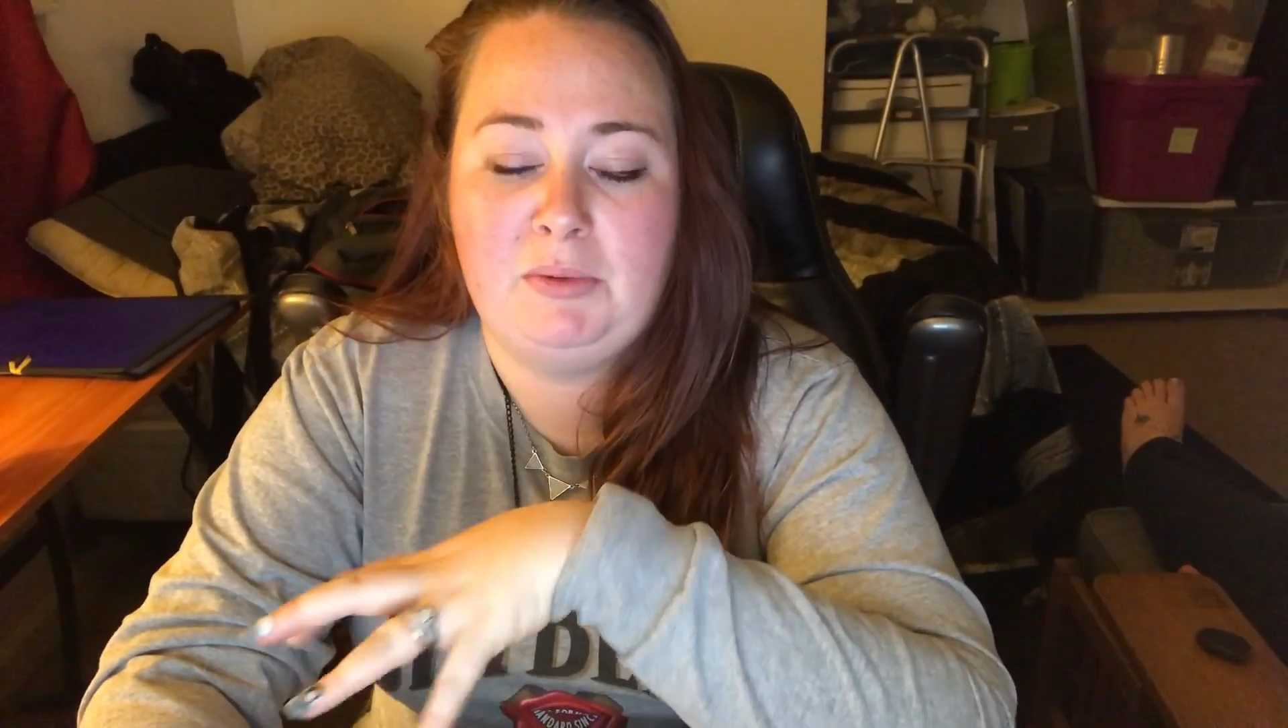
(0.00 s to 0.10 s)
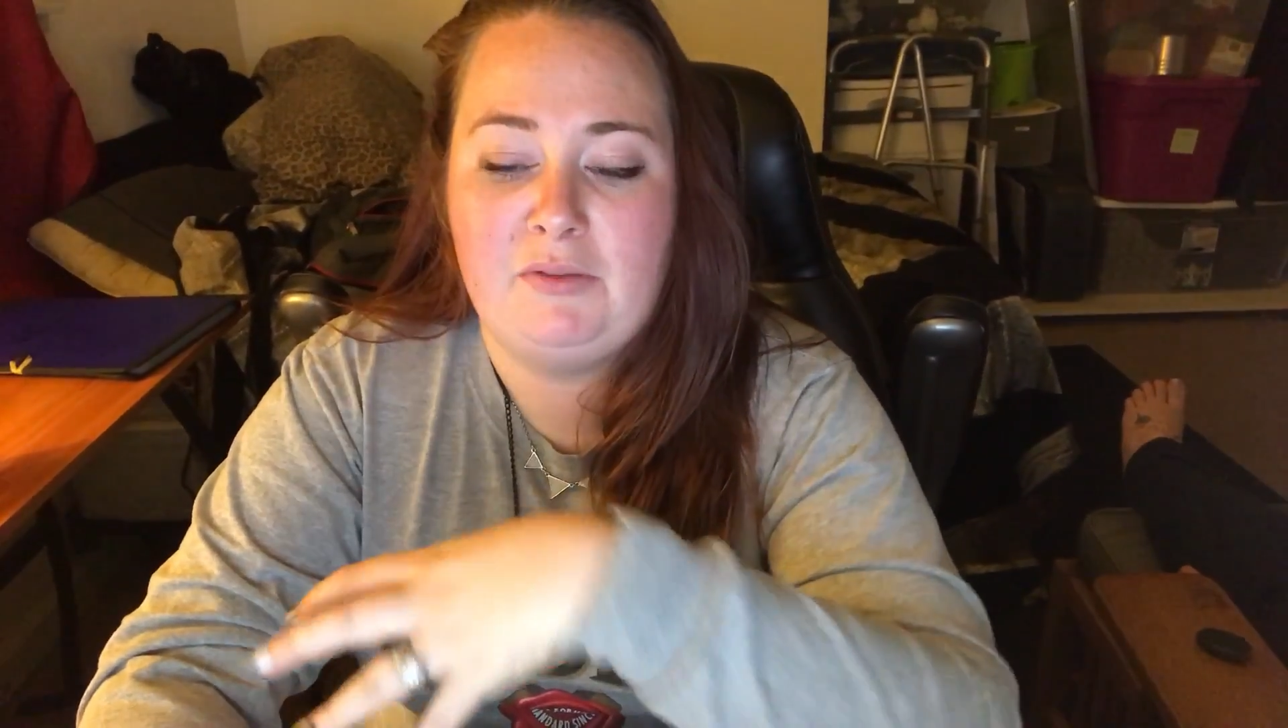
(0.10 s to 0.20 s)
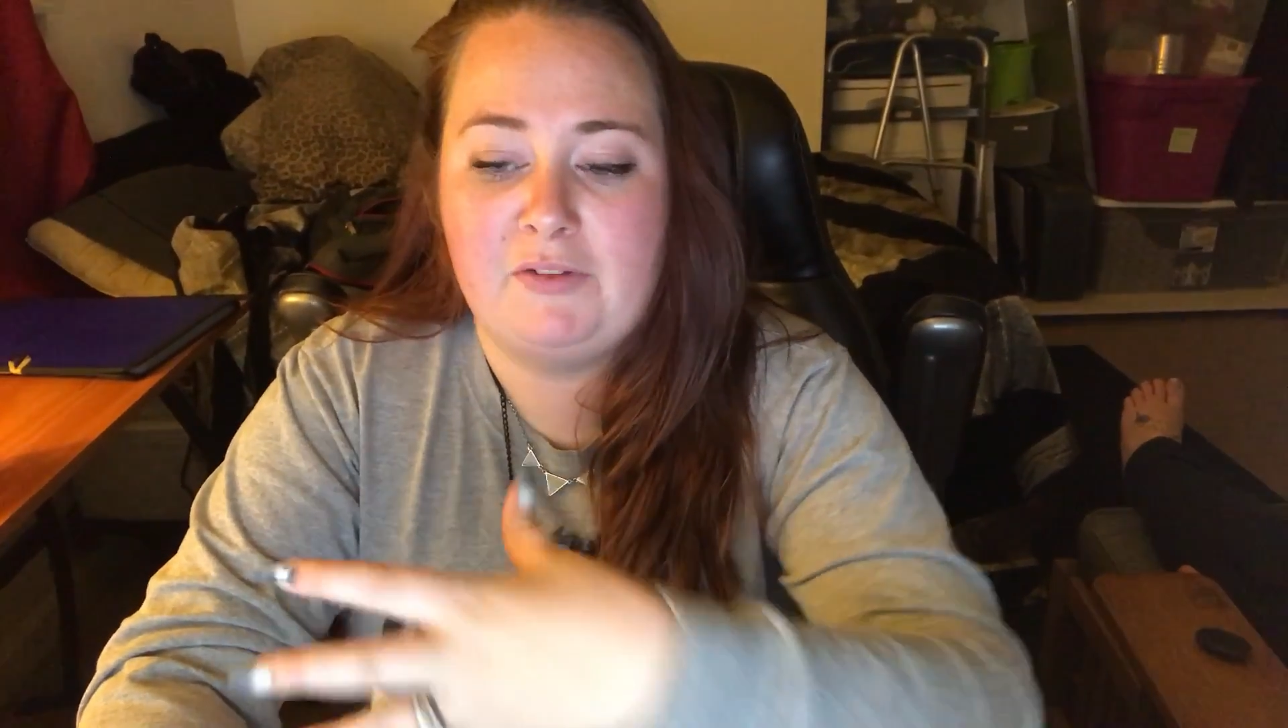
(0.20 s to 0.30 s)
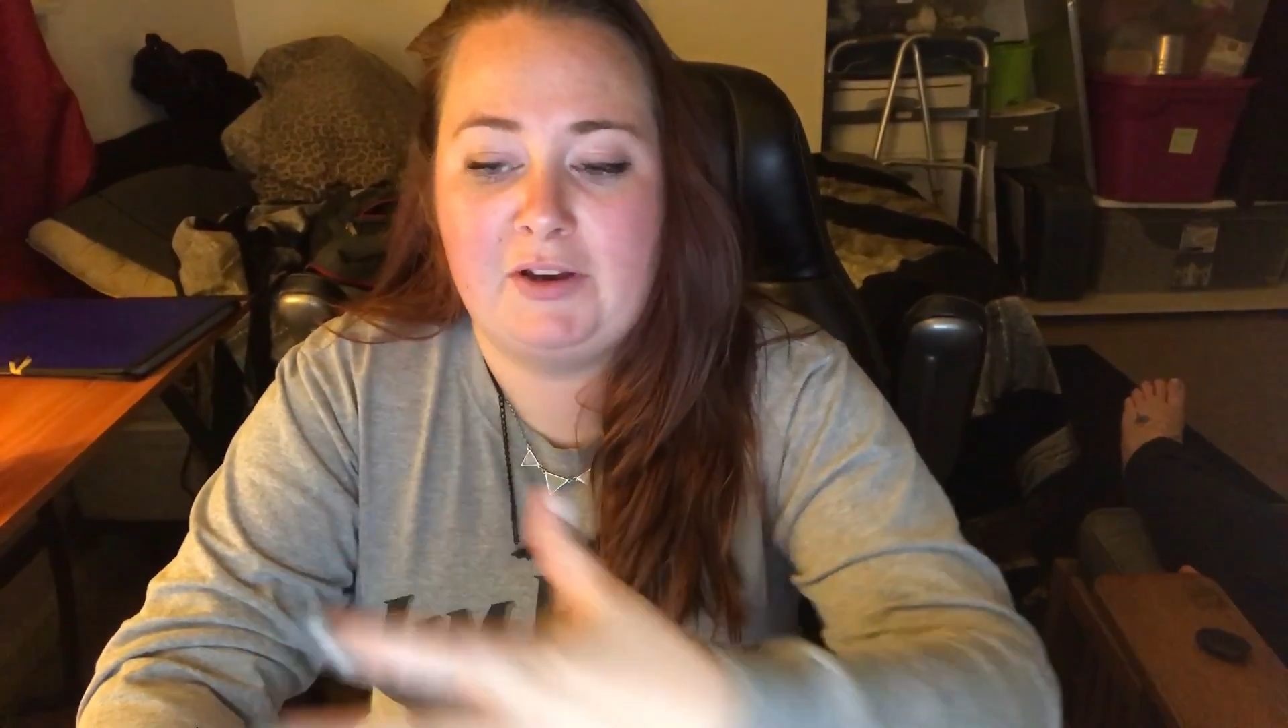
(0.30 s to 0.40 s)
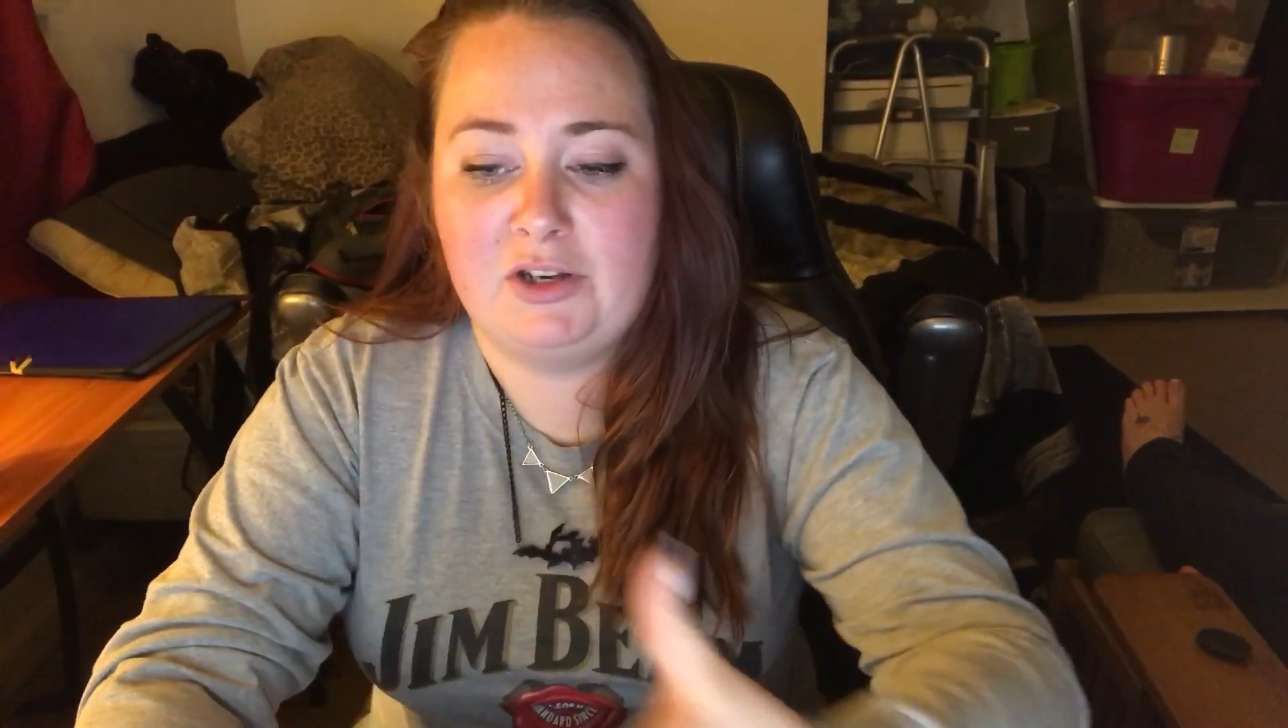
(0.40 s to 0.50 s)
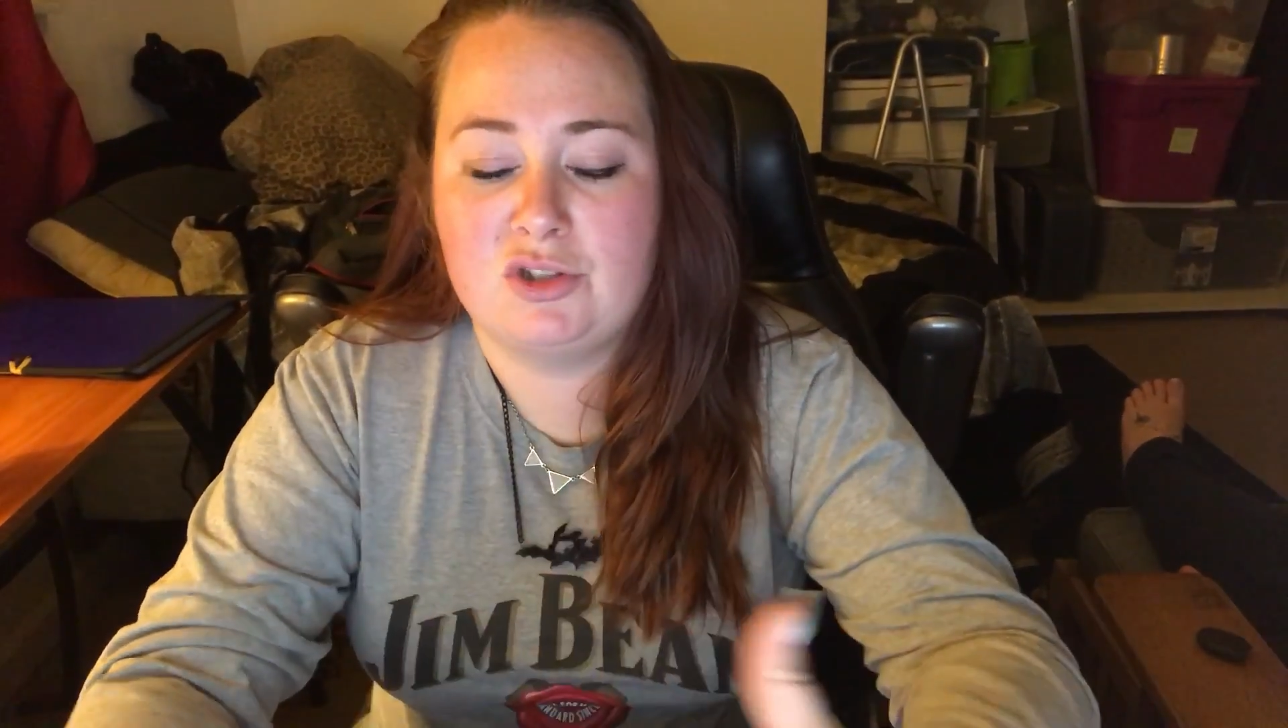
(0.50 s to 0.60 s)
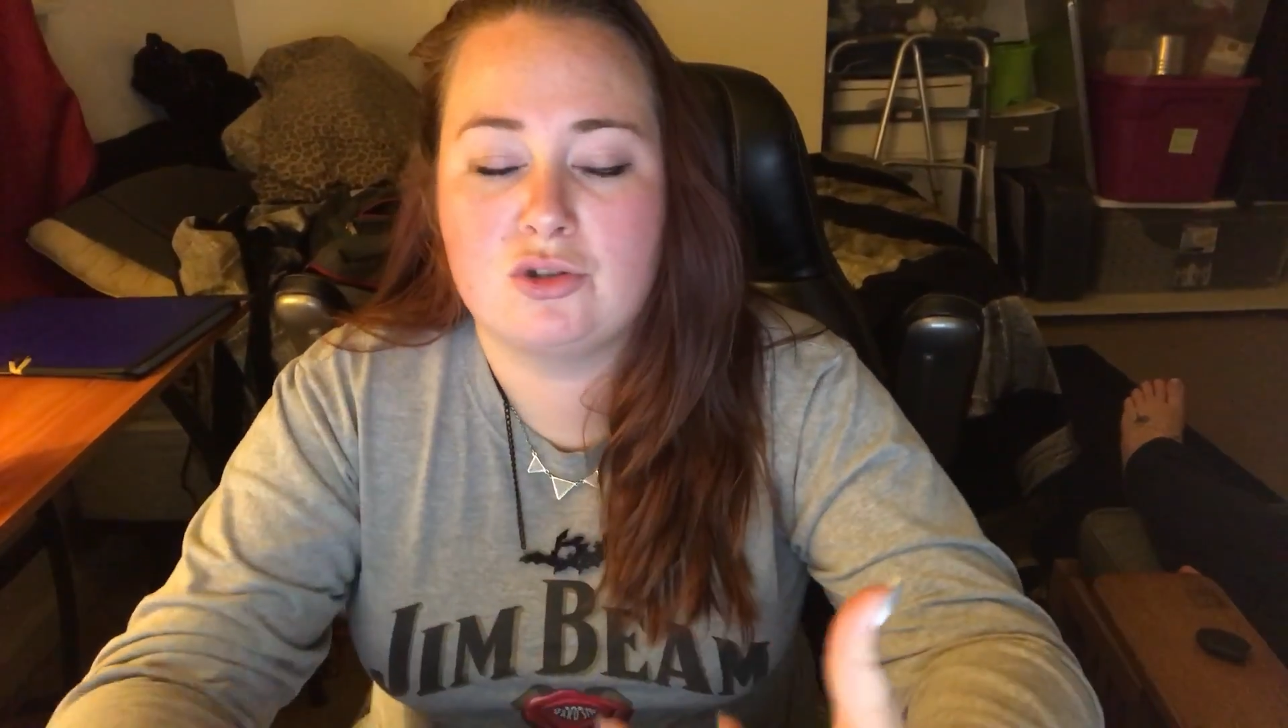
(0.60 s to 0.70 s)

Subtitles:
to be very